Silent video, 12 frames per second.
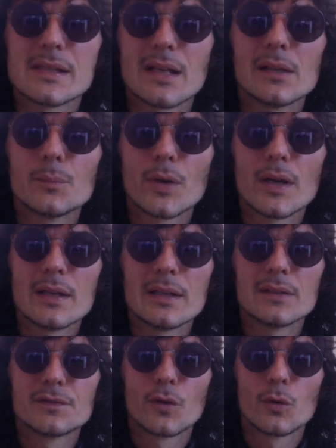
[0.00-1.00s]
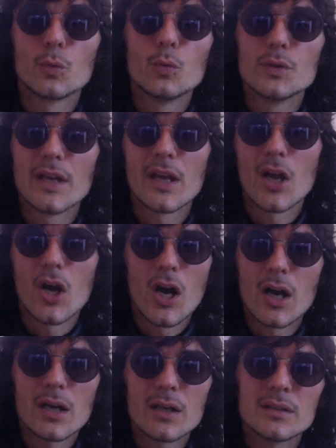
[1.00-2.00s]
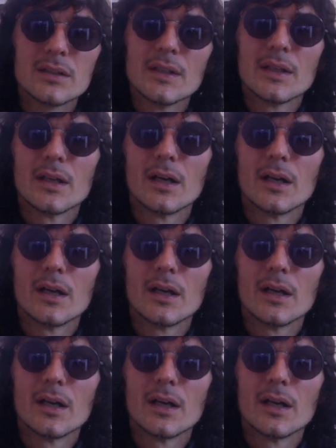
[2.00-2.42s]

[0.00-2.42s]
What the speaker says: celebrated for who they are.